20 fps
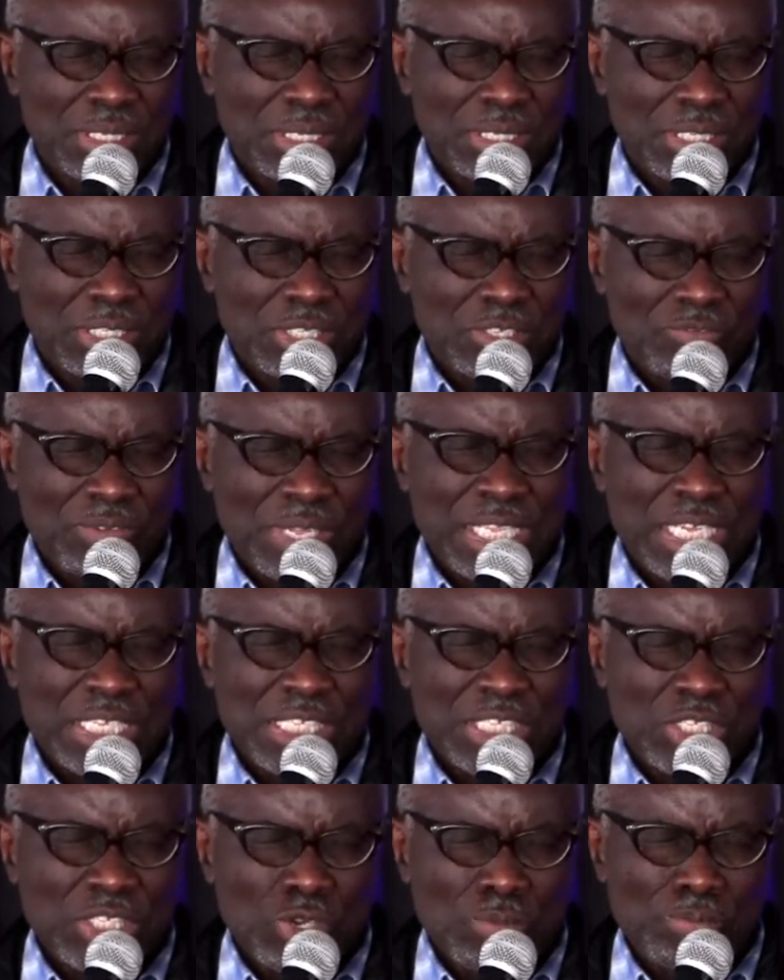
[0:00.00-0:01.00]
So, Father, I
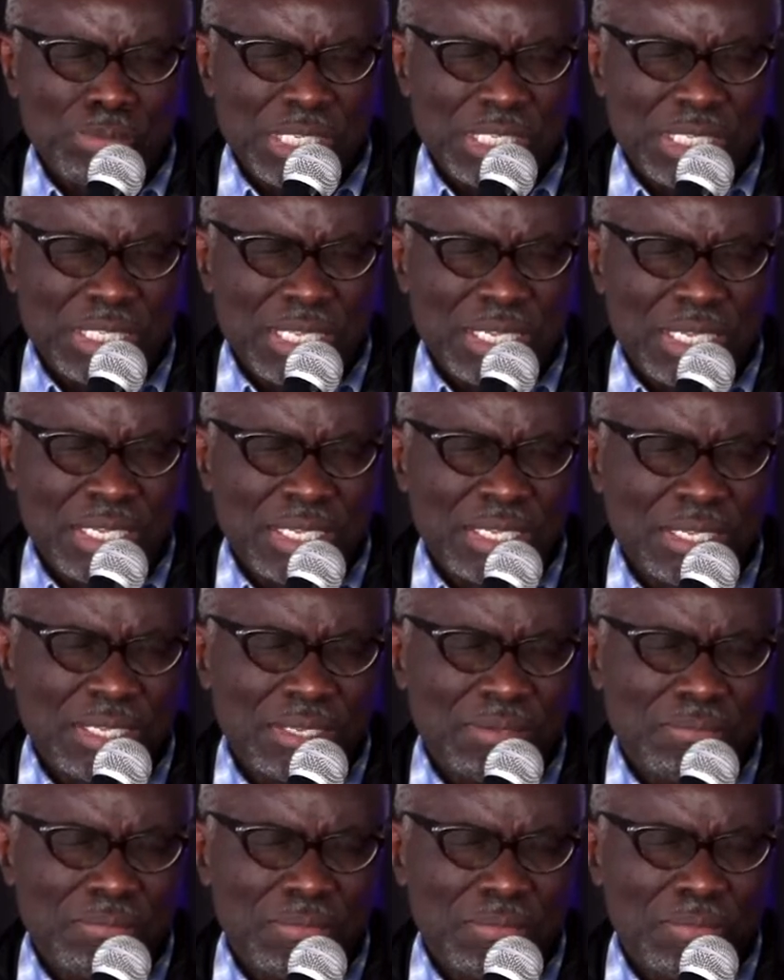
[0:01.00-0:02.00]
just commit the
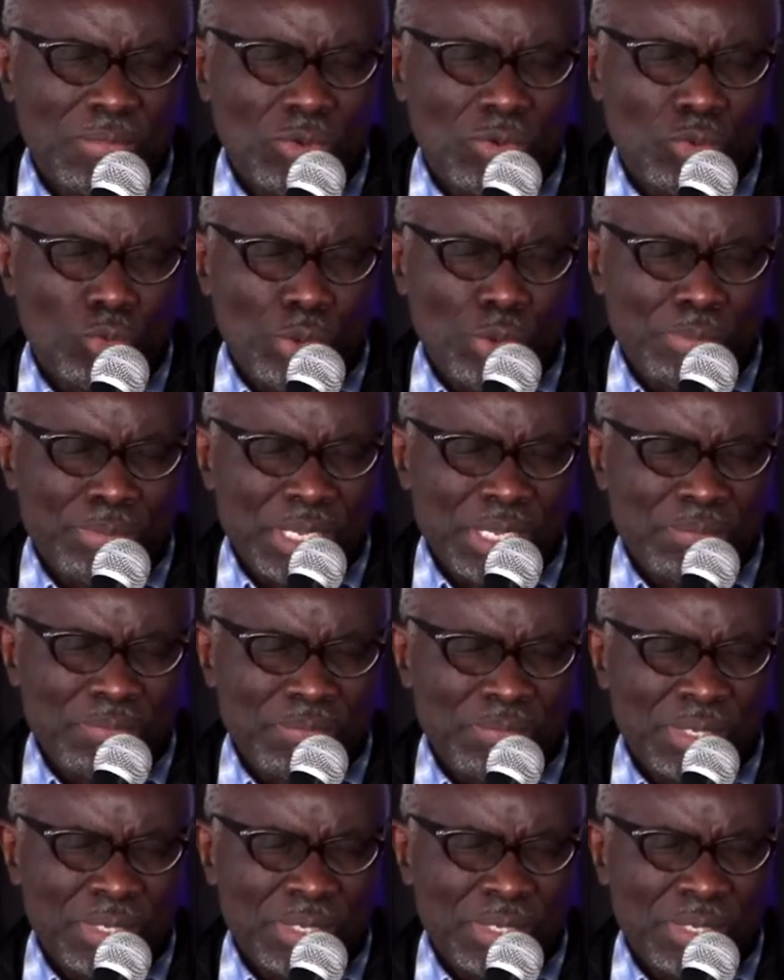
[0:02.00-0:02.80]
women